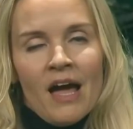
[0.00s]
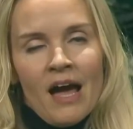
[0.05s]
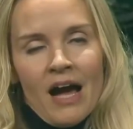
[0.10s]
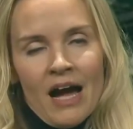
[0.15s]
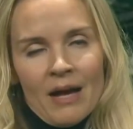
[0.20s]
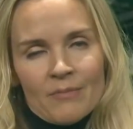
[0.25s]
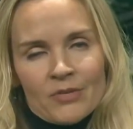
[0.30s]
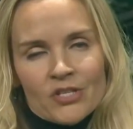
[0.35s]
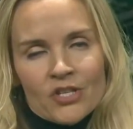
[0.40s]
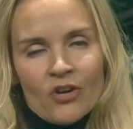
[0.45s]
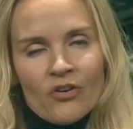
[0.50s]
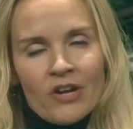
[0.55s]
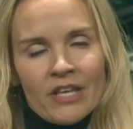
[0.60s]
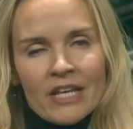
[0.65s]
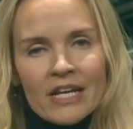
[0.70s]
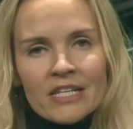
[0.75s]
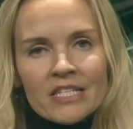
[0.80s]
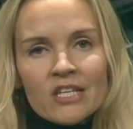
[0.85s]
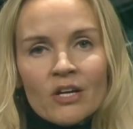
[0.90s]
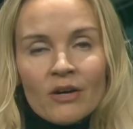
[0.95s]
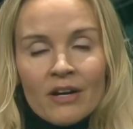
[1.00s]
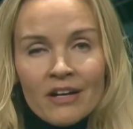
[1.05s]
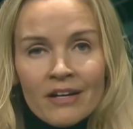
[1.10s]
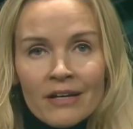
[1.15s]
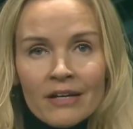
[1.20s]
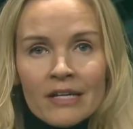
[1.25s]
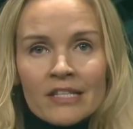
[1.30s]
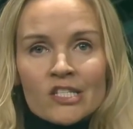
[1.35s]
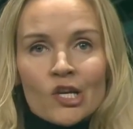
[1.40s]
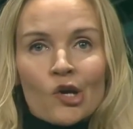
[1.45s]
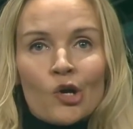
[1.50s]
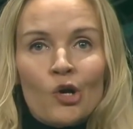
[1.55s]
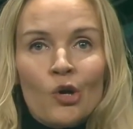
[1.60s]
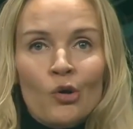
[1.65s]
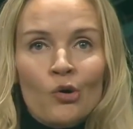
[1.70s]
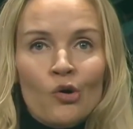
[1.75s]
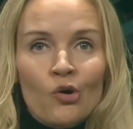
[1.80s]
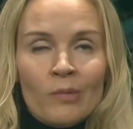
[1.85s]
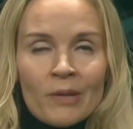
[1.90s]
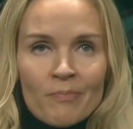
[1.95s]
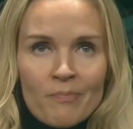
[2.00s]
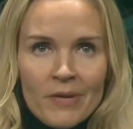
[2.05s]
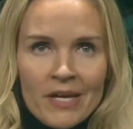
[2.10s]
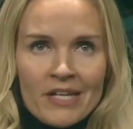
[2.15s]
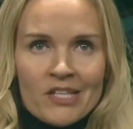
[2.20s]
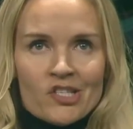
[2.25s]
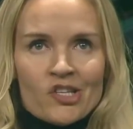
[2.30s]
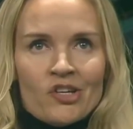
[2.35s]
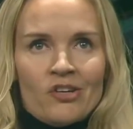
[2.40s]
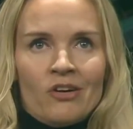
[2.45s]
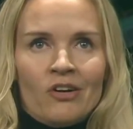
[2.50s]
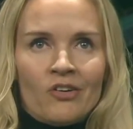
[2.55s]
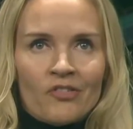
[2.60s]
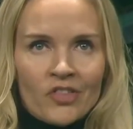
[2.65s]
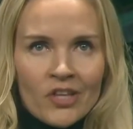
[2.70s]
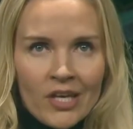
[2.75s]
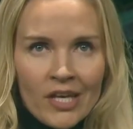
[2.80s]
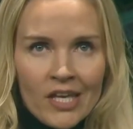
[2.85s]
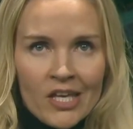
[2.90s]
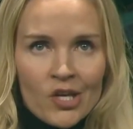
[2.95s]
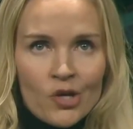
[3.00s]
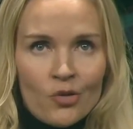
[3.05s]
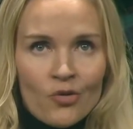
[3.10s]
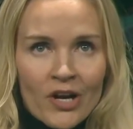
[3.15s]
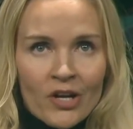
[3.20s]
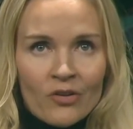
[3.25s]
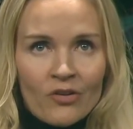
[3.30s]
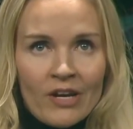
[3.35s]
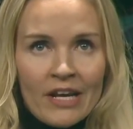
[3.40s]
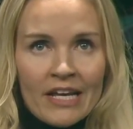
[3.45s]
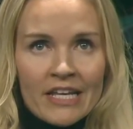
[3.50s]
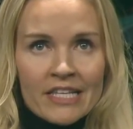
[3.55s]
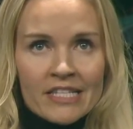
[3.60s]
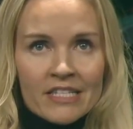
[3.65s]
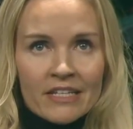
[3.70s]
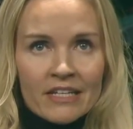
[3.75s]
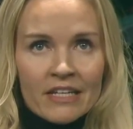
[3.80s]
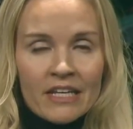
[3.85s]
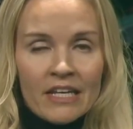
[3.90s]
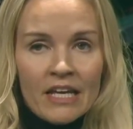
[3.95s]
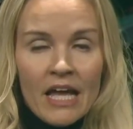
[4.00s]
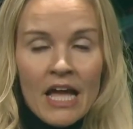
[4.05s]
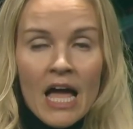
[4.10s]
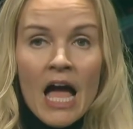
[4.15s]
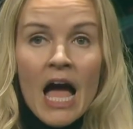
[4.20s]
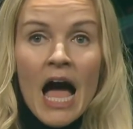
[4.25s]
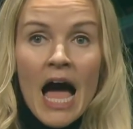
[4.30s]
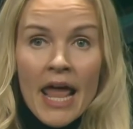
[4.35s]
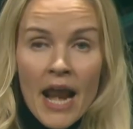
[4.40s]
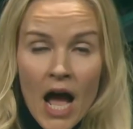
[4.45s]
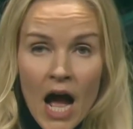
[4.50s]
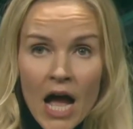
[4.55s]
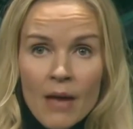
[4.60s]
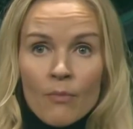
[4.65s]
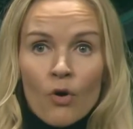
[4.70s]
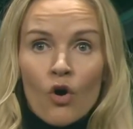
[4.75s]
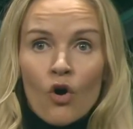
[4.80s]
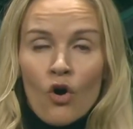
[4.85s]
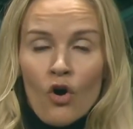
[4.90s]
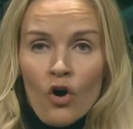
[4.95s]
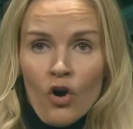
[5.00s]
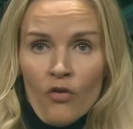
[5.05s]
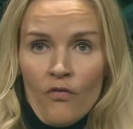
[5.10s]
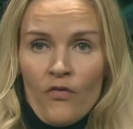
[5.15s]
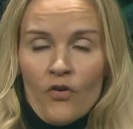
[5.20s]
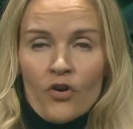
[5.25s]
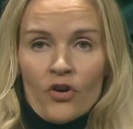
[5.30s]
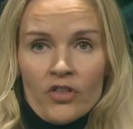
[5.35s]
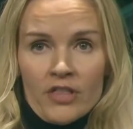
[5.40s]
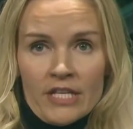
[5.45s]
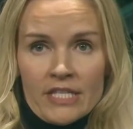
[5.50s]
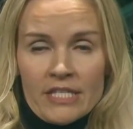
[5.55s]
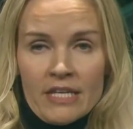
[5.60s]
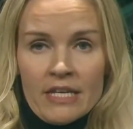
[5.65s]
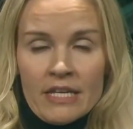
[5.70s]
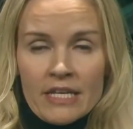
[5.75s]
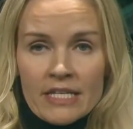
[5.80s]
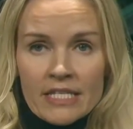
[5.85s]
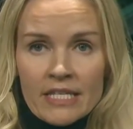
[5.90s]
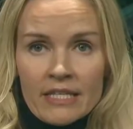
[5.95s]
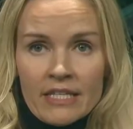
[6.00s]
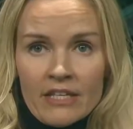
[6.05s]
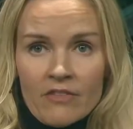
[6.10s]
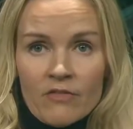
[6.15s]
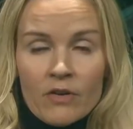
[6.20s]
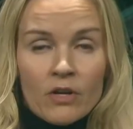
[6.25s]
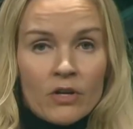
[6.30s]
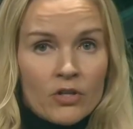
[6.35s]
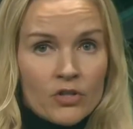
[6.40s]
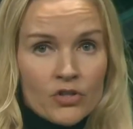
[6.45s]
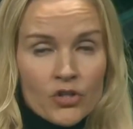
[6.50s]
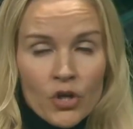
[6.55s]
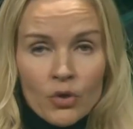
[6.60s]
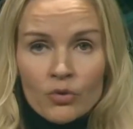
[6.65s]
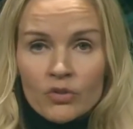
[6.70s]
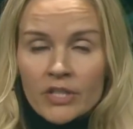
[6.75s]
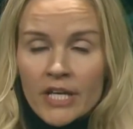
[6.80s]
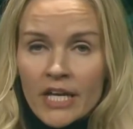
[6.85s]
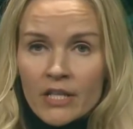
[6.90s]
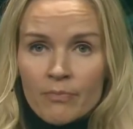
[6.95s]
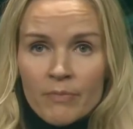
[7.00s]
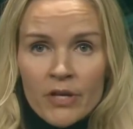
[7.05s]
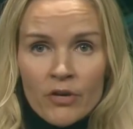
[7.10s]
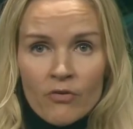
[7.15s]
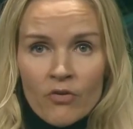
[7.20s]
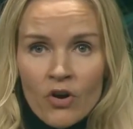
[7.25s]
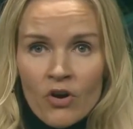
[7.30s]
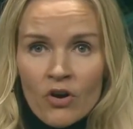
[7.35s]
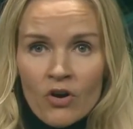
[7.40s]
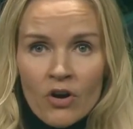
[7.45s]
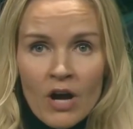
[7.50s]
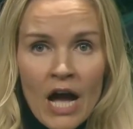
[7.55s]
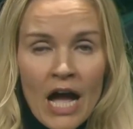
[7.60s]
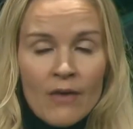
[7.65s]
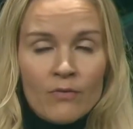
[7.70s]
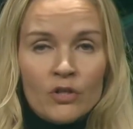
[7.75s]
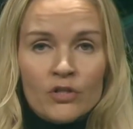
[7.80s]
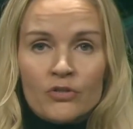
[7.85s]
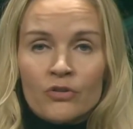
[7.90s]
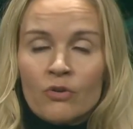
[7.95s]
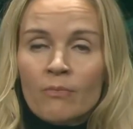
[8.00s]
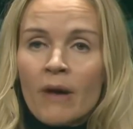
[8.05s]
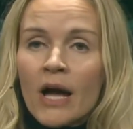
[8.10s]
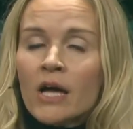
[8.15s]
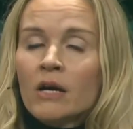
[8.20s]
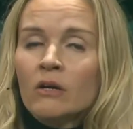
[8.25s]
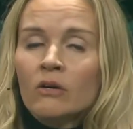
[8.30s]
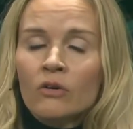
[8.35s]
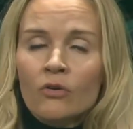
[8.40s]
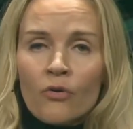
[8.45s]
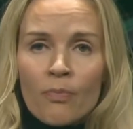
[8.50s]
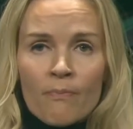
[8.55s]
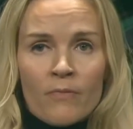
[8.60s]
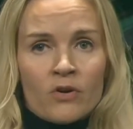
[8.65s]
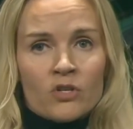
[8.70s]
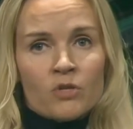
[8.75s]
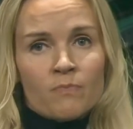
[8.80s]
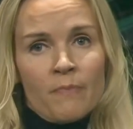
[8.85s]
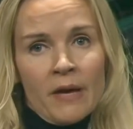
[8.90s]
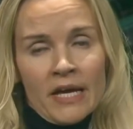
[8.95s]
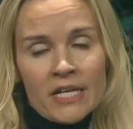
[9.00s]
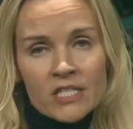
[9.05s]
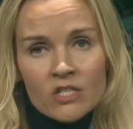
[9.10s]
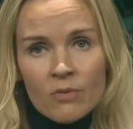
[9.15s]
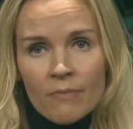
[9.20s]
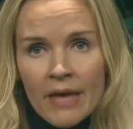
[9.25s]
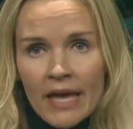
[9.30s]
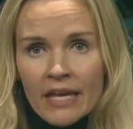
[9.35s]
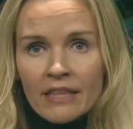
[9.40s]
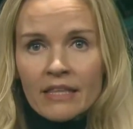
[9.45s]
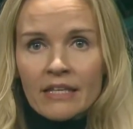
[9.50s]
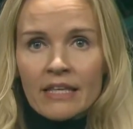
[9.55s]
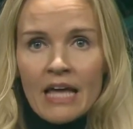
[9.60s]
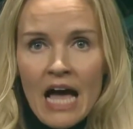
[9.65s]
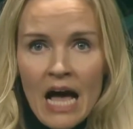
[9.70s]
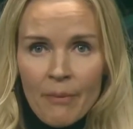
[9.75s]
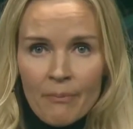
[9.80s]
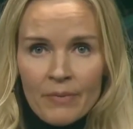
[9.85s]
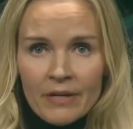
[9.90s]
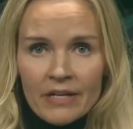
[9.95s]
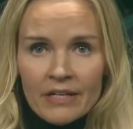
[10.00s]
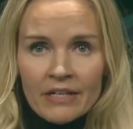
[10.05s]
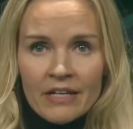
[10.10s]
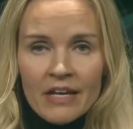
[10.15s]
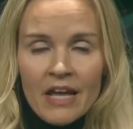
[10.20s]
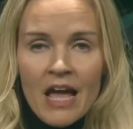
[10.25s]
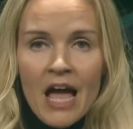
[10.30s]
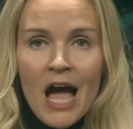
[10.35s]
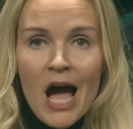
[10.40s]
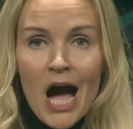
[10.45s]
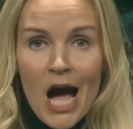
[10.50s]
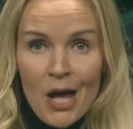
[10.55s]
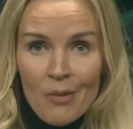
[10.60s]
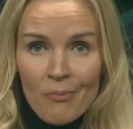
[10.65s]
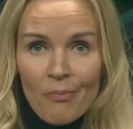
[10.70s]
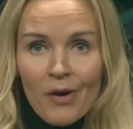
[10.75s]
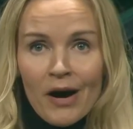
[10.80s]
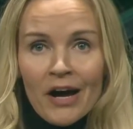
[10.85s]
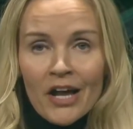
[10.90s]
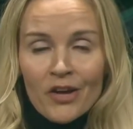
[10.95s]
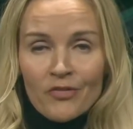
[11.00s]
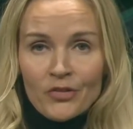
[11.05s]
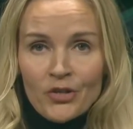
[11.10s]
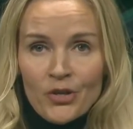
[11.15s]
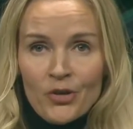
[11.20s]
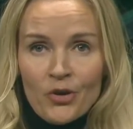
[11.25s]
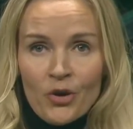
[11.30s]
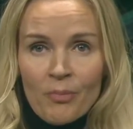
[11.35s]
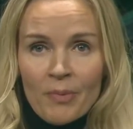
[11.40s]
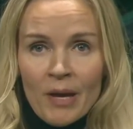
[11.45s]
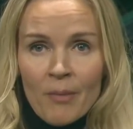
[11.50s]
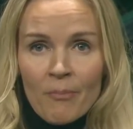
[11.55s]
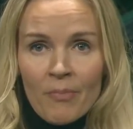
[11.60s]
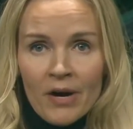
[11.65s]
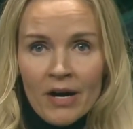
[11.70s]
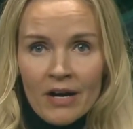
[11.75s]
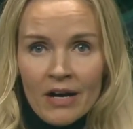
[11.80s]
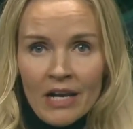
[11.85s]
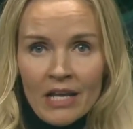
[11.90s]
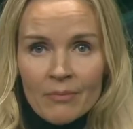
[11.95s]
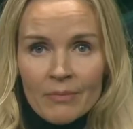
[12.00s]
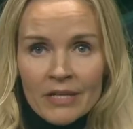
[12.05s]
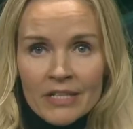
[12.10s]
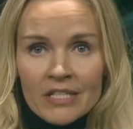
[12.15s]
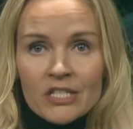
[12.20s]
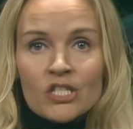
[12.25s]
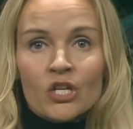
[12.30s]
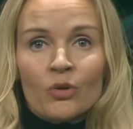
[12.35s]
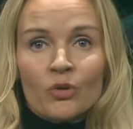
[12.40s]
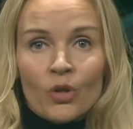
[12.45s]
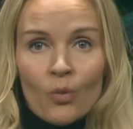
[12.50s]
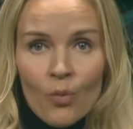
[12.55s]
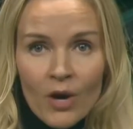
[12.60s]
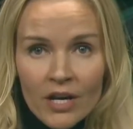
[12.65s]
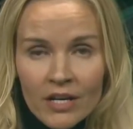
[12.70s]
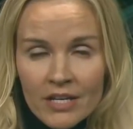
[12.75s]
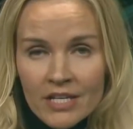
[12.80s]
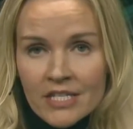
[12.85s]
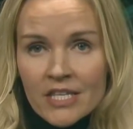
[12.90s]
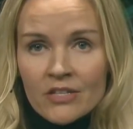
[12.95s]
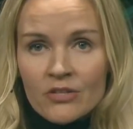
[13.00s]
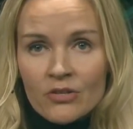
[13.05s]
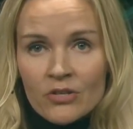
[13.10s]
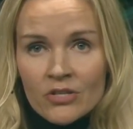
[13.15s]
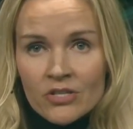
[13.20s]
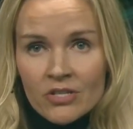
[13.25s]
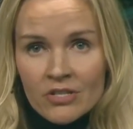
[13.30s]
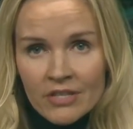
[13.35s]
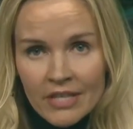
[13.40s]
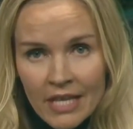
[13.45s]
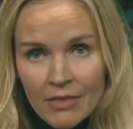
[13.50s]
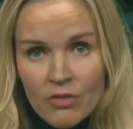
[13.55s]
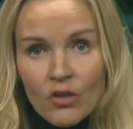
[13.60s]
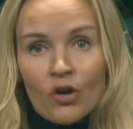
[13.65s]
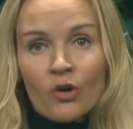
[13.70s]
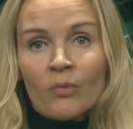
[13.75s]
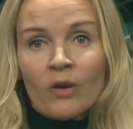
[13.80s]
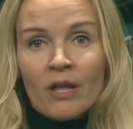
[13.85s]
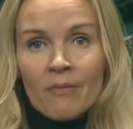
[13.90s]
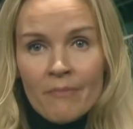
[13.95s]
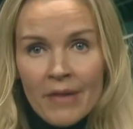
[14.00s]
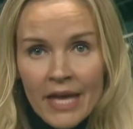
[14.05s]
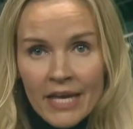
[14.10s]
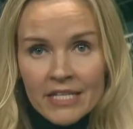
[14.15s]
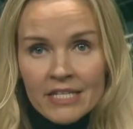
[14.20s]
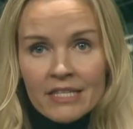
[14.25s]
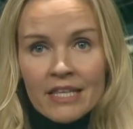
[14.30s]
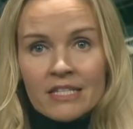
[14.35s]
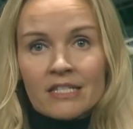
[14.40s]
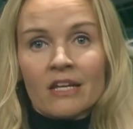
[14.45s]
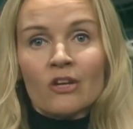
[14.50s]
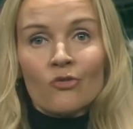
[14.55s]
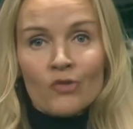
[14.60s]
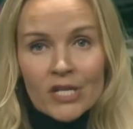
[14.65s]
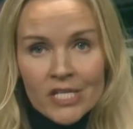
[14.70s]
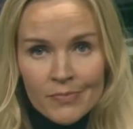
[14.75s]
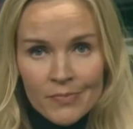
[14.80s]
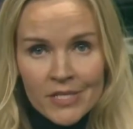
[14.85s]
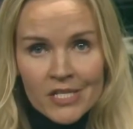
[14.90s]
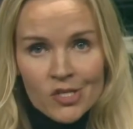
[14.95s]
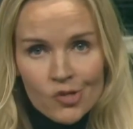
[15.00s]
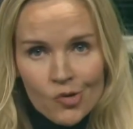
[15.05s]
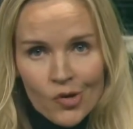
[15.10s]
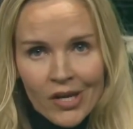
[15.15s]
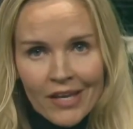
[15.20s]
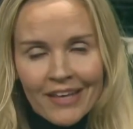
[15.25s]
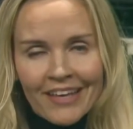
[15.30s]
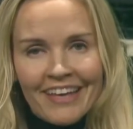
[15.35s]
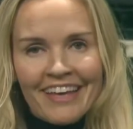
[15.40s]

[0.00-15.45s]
I'm sorry that it's a gloomy picture of the EU regulation, and I'm all for this initiative. Don't get me wrong, I will do my utmost best to make that happen. I'm part of the European Parliament, so the one institution that normally makes it as a Christmas tree.